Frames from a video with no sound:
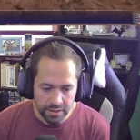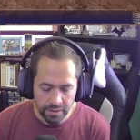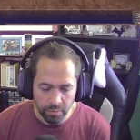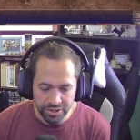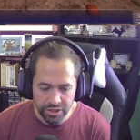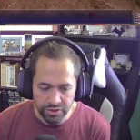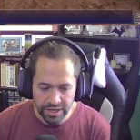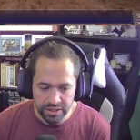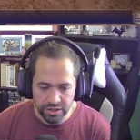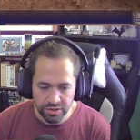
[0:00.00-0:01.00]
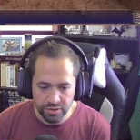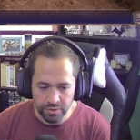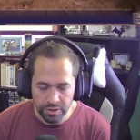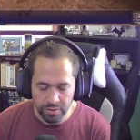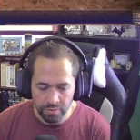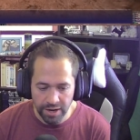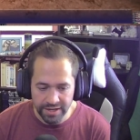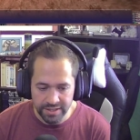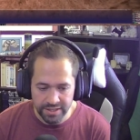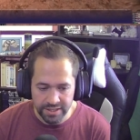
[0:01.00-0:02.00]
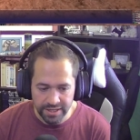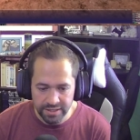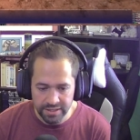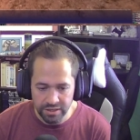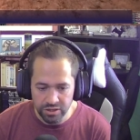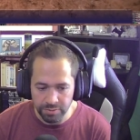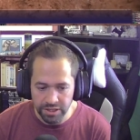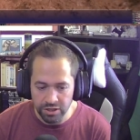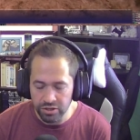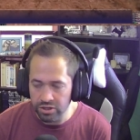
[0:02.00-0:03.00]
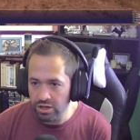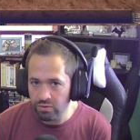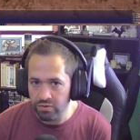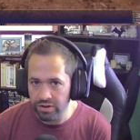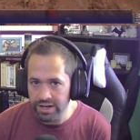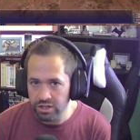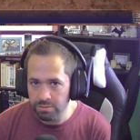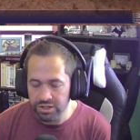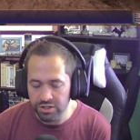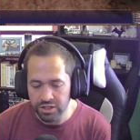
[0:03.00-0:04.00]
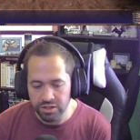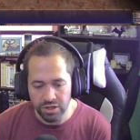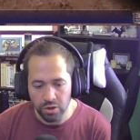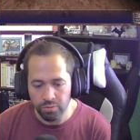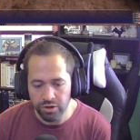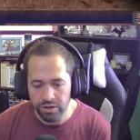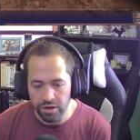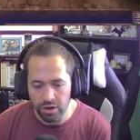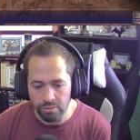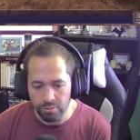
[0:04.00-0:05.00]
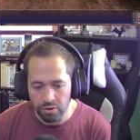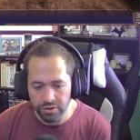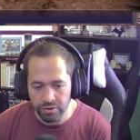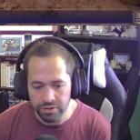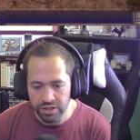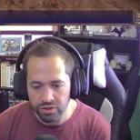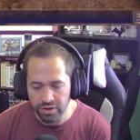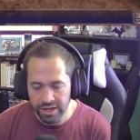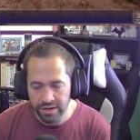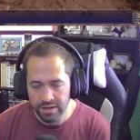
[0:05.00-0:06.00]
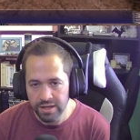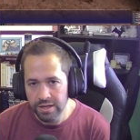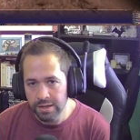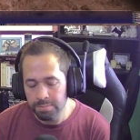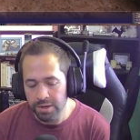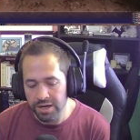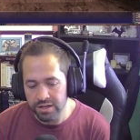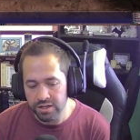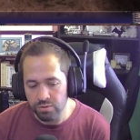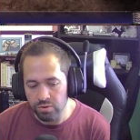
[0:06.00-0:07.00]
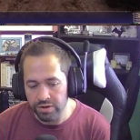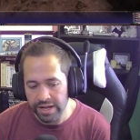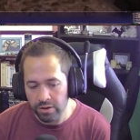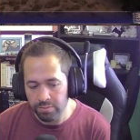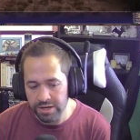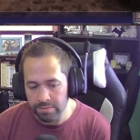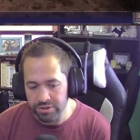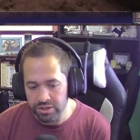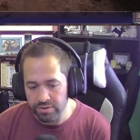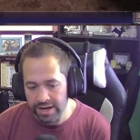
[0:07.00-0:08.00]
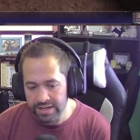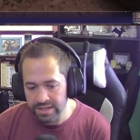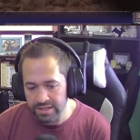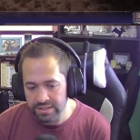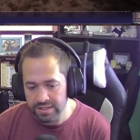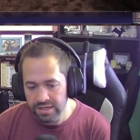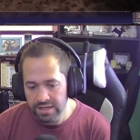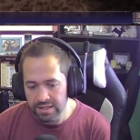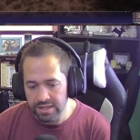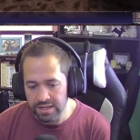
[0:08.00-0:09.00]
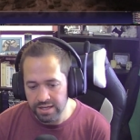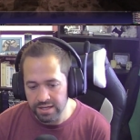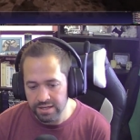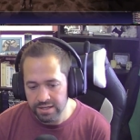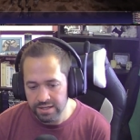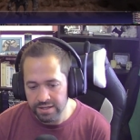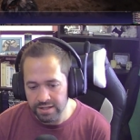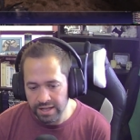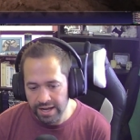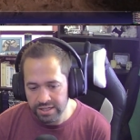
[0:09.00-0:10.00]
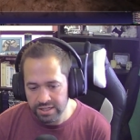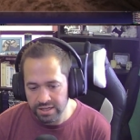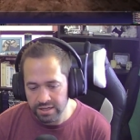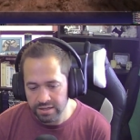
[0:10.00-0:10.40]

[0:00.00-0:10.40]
once you get to rank 6, you'll be good to go for nation missions. No more of those that you'll need, but you will now be able to access the last and